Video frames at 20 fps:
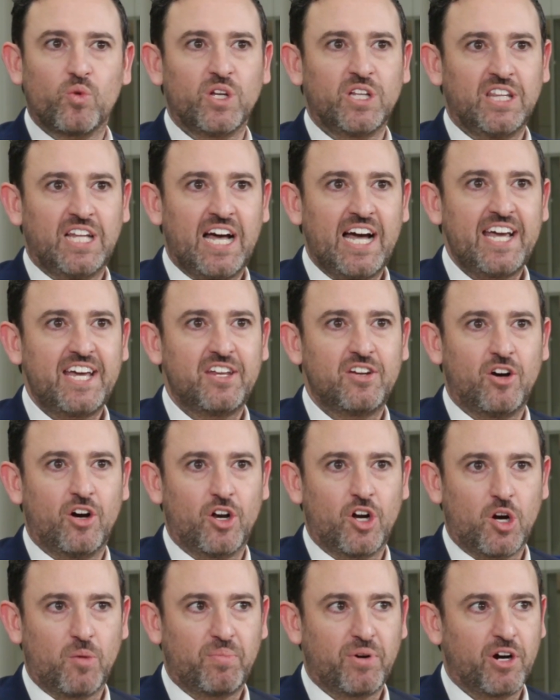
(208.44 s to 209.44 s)
are reliant
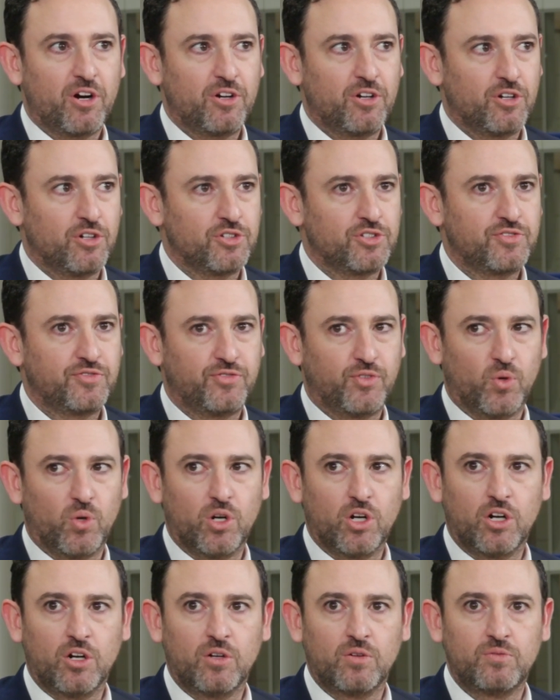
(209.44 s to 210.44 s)
on our partners
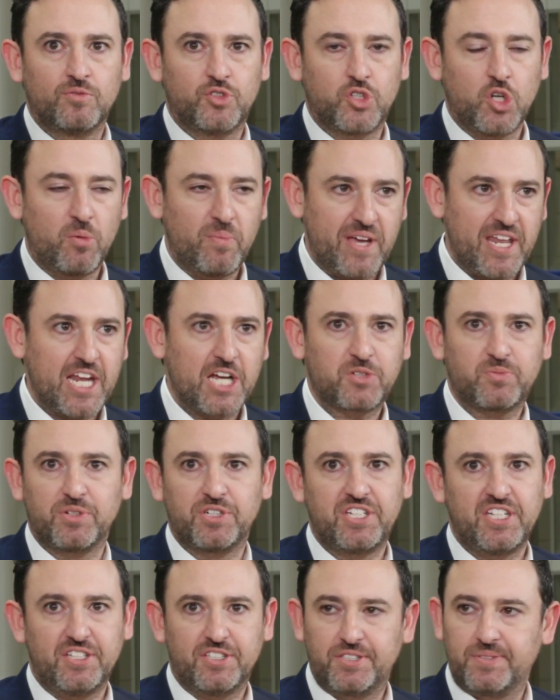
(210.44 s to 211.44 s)
for domain
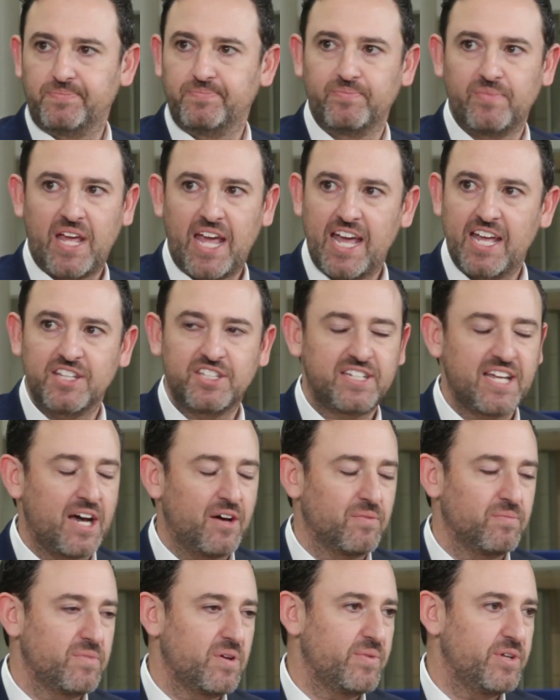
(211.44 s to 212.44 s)
expertise, hands
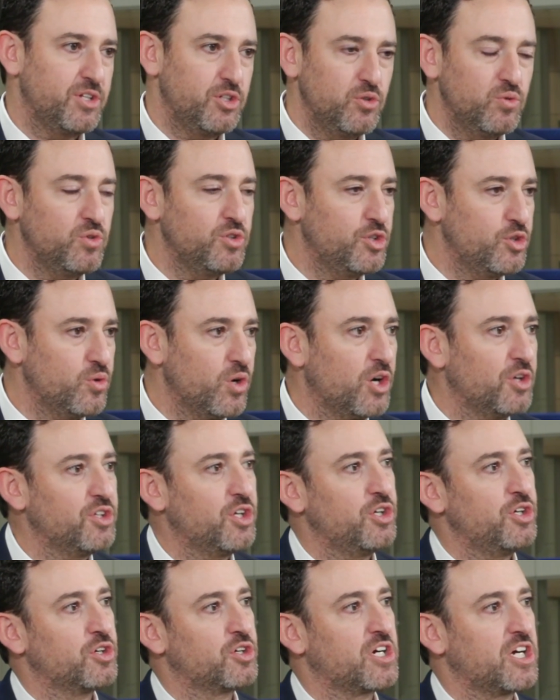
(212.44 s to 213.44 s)
down. I mean, you all
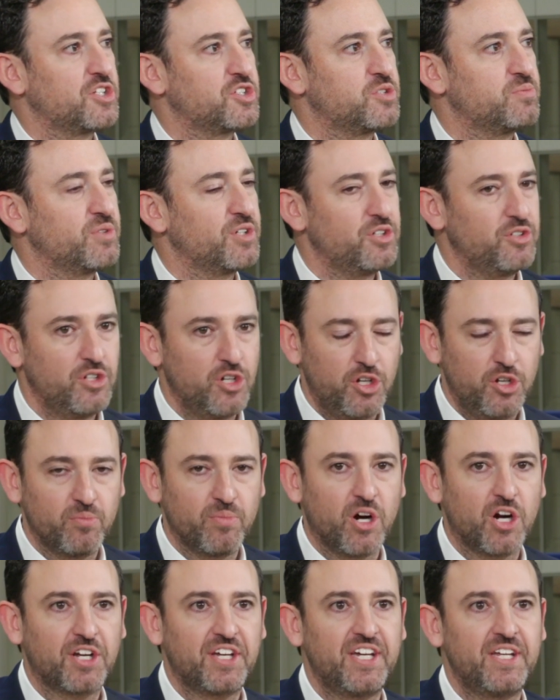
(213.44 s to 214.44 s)
know your customer, you know
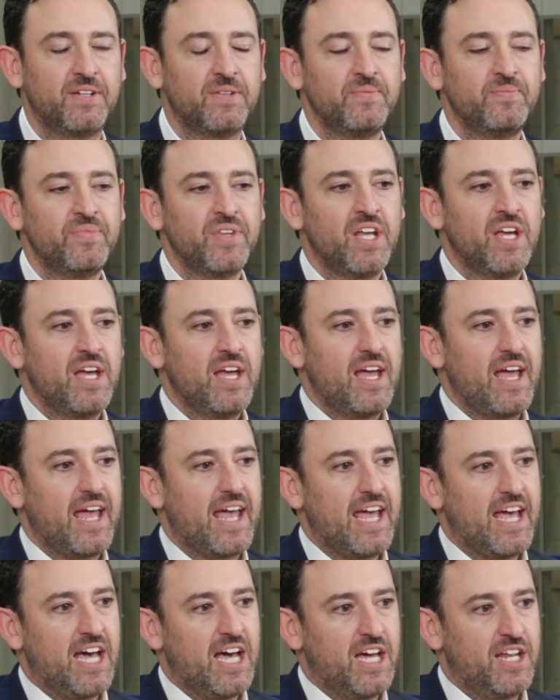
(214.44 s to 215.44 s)
your market,
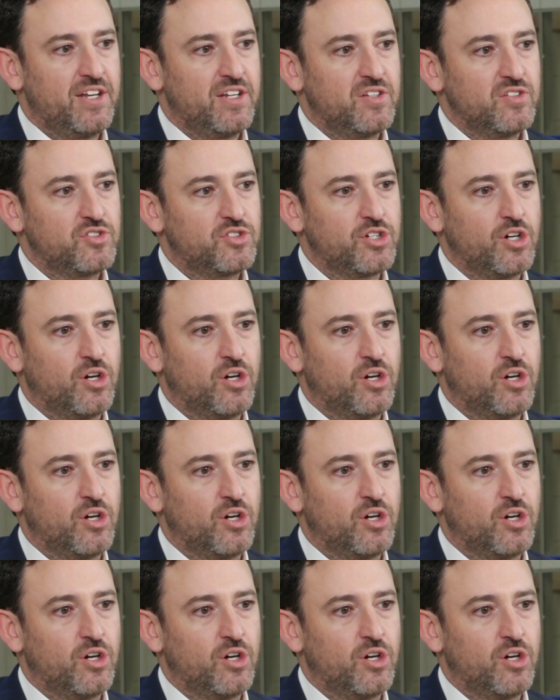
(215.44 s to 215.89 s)
and